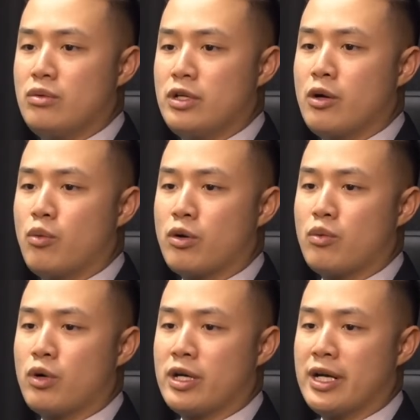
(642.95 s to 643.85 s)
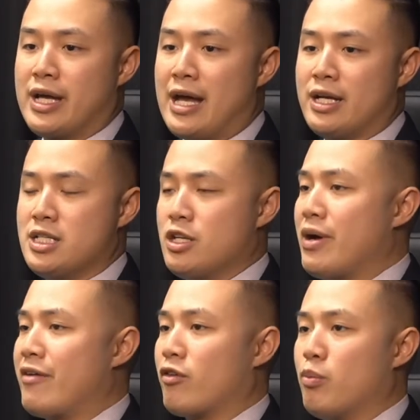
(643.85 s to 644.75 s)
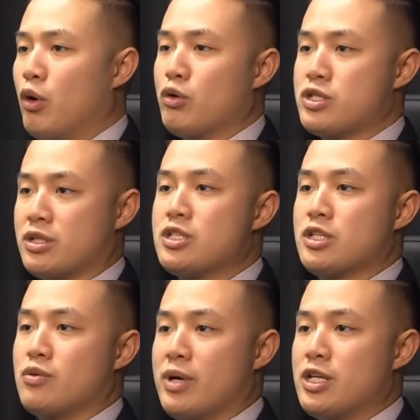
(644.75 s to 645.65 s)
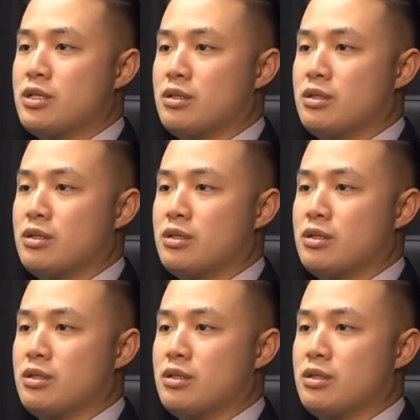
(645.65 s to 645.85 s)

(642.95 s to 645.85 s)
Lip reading: we're going to continue to have our pulse on the situation.